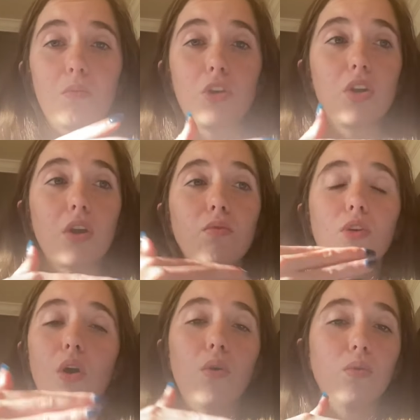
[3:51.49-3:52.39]

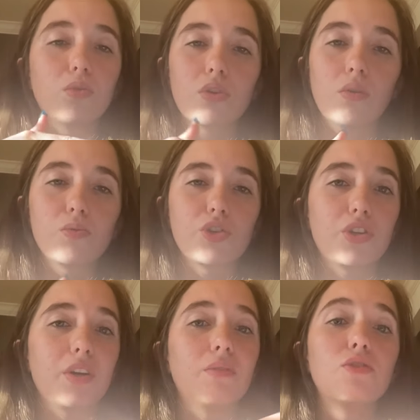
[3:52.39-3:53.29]
the whole
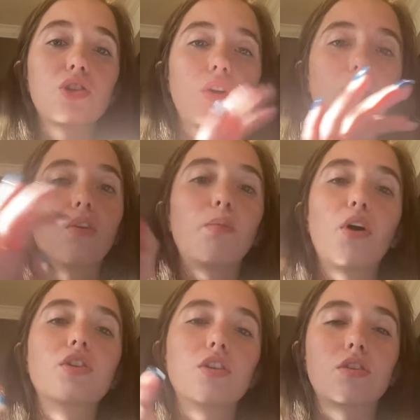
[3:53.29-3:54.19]
sculpture and certain little
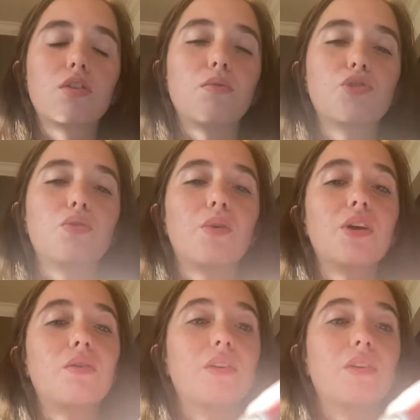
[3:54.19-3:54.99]
parts of the sculpture where you